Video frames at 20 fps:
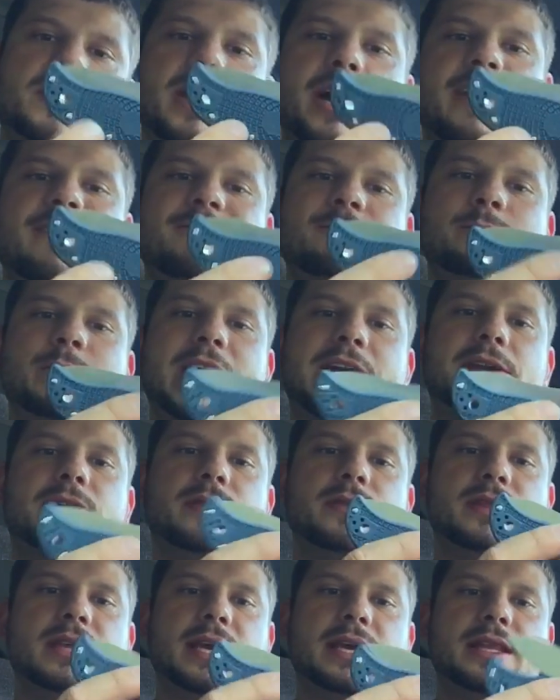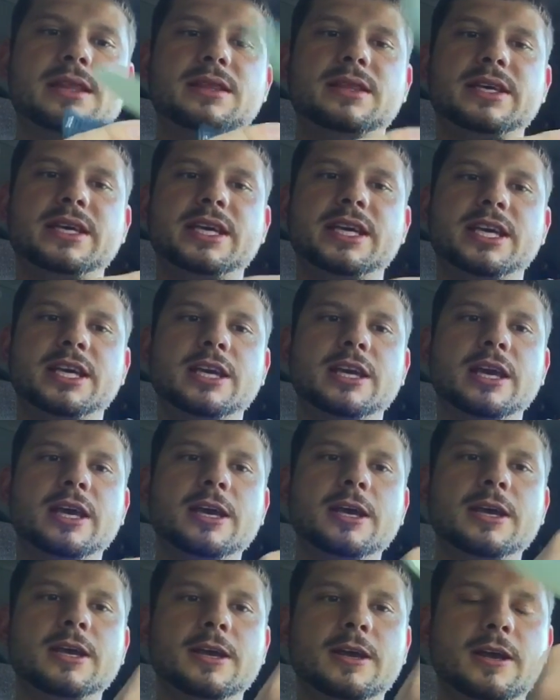knife better than the
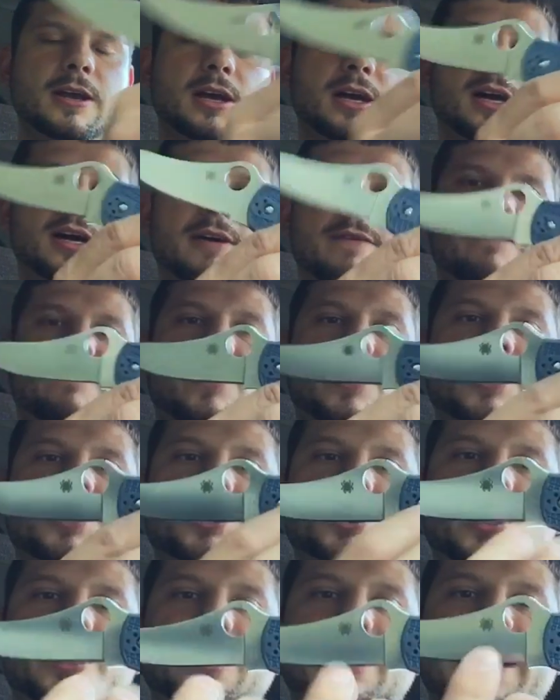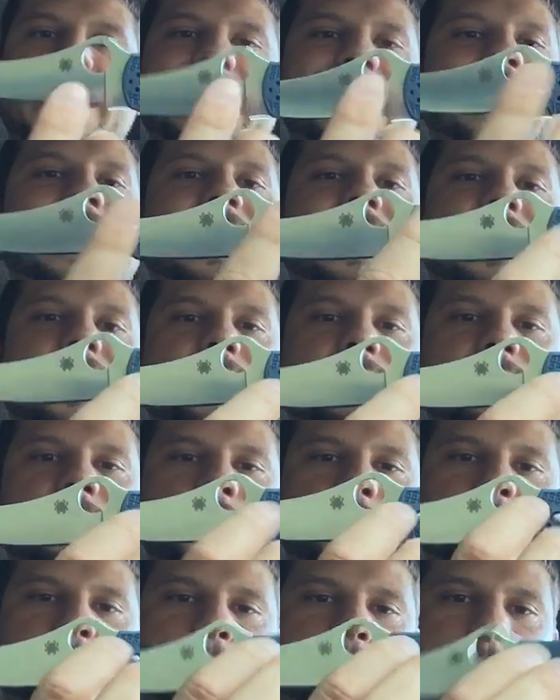version that
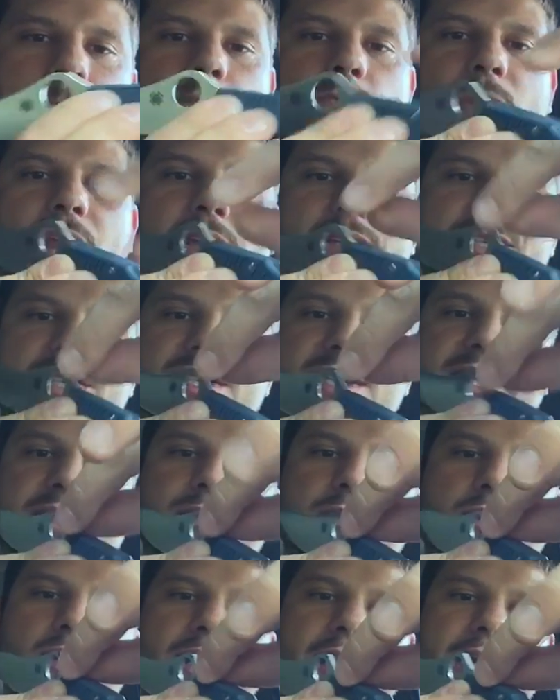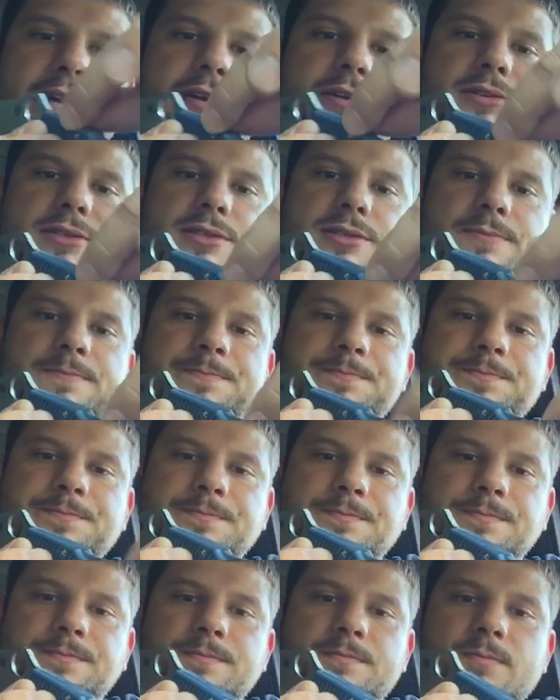has steel liners
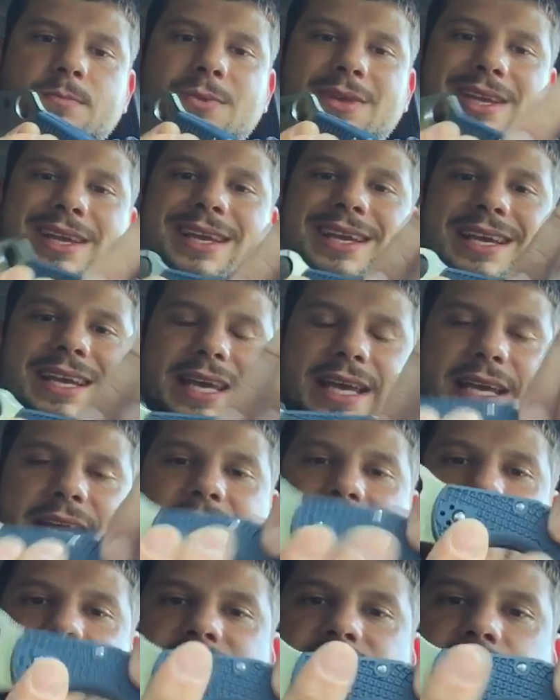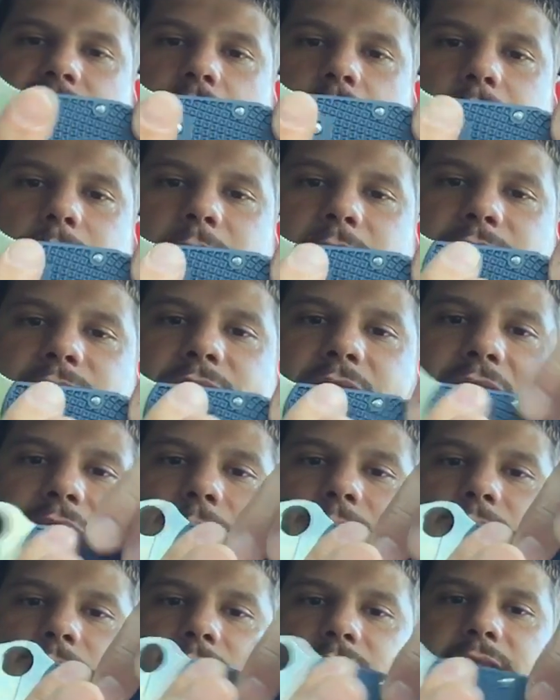and has carbon
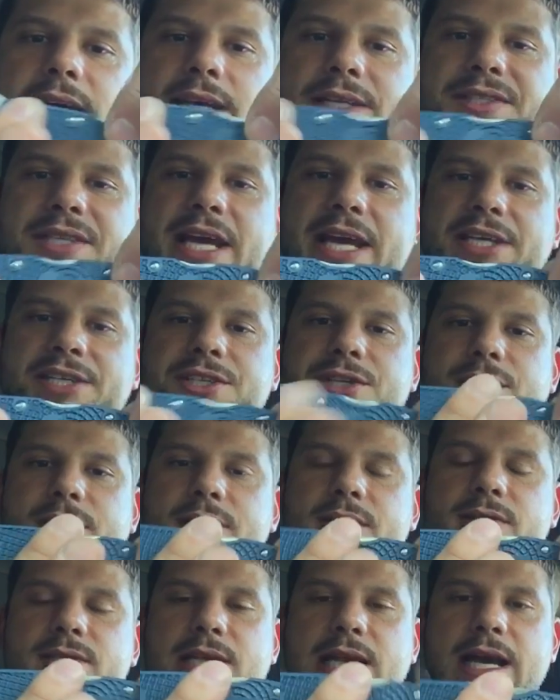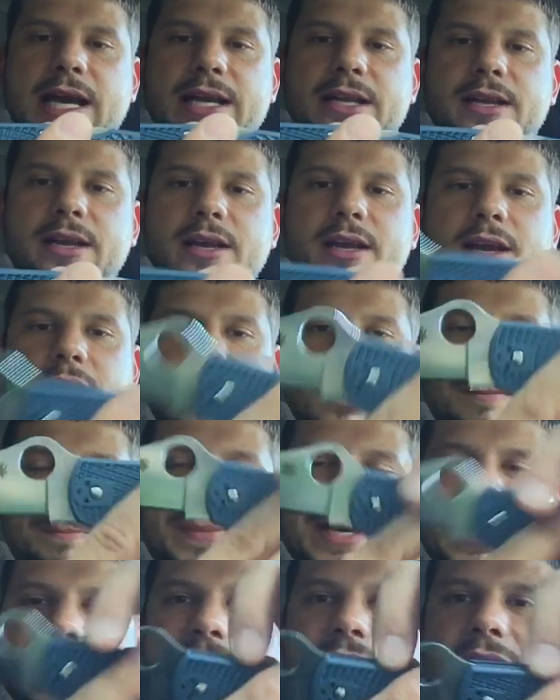fiber and that texture on the side,
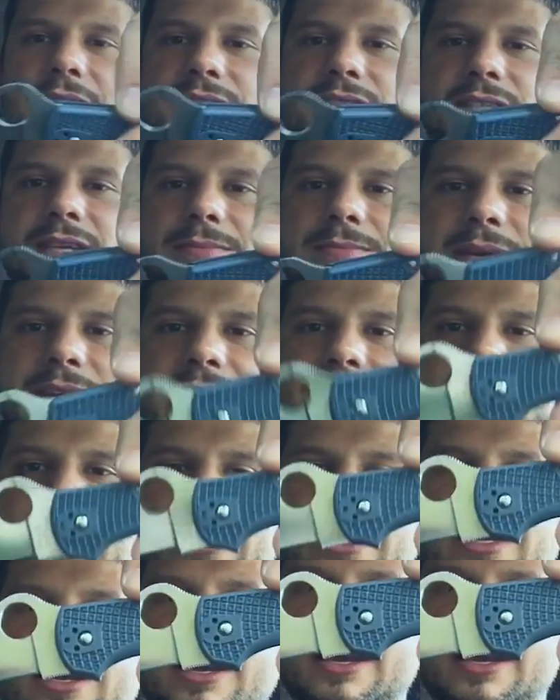because to me